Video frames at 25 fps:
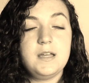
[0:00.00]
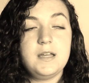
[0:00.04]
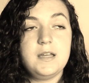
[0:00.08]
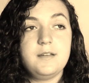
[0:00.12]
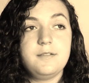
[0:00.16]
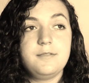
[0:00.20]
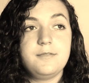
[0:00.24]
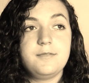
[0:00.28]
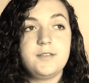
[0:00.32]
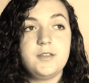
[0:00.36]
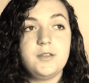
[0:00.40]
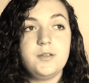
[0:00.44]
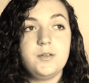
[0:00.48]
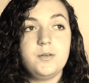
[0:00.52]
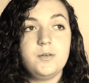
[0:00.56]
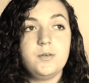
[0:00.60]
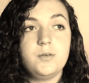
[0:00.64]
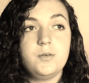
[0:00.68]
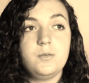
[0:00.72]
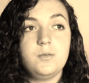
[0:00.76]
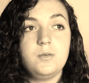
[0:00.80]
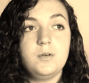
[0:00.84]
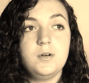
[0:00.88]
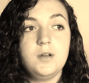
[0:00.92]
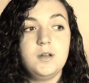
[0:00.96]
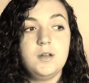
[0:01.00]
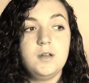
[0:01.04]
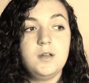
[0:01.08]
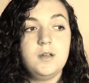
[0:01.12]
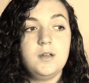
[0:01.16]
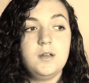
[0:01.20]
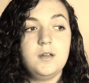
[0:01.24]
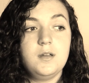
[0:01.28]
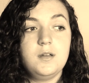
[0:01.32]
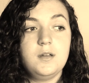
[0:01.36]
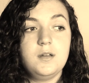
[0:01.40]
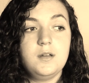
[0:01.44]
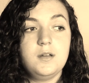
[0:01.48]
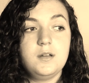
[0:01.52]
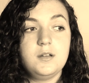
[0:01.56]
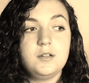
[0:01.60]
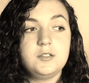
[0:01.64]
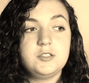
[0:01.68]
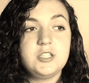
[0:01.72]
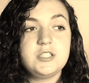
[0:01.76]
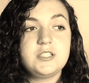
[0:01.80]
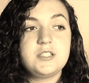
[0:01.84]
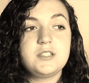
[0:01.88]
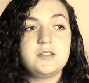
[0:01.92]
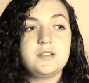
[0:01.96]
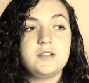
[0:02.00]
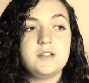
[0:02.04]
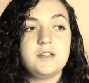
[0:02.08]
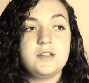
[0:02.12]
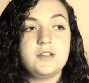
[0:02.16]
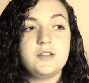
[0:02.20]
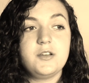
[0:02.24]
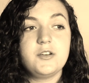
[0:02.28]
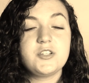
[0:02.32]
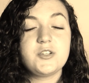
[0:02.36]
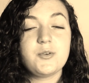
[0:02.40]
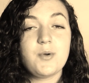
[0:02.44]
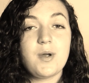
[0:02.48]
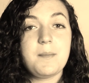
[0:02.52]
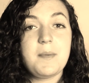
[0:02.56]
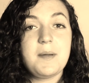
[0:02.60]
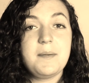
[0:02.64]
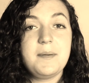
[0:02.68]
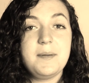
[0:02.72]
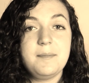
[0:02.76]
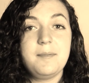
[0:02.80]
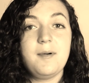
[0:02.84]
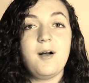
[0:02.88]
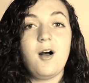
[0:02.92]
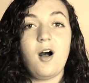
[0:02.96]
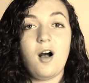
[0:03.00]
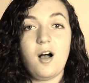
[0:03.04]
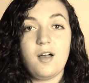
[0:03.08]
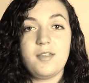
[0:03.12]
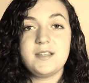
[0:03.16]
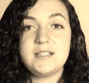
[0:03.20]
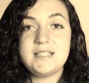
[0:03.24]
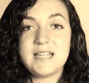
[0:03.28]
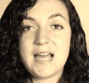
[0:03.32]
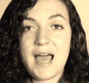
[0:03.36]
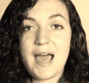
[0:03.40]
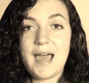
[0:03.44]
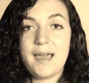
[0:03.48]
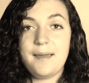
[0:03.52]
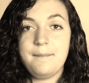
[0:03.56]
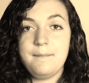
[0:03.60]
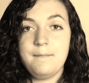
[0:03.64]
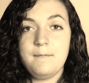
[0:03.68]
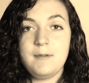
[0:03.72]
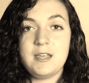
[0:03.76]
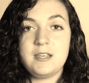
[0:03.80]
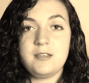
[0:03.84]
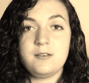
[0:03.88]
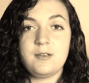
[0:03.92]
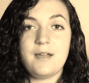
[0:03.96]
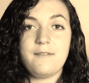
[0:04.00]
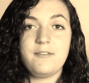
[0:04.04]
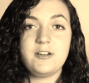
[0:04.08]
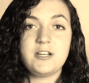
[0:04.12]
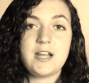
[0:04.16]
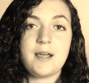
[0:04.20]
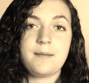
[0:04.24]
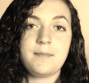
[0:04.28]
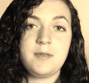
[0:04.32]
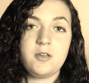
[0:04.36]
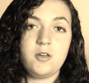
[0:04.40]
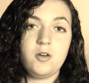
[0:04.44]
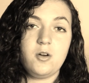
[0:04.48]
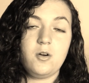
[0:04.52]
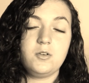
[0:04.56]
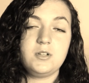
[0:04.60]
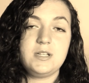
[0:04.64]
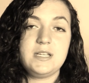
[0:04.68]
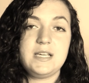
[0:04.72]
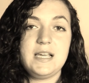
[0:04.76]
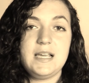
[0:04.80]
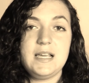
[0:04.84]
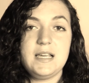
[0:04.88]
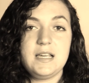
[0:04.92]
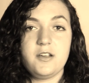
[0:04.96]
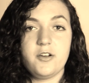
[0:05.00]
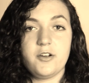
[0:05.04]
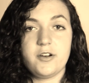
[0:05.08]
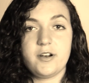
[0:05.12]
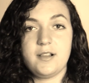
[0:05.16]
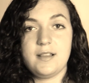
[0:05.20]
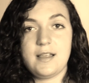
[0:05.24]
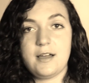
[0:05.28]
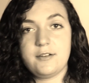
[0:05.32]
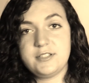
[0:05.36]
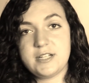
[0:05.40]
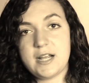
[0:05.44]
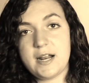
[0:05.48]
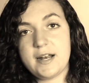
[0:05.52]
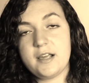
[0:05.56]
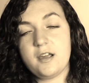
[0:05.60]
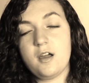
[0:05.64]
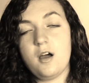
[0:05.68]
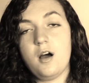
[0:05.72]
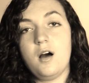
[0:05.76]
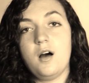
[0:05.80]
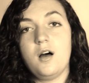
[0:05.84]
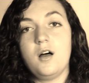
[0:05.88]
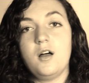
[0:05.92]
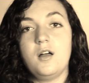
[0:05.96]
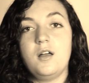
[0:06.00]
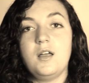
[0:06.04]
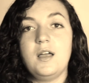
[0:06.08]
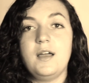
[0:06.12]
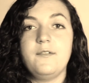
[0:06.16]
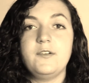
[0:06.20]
if you're you're surrounded by people all the time, and every time you go to eat, you're in a loud dining hall.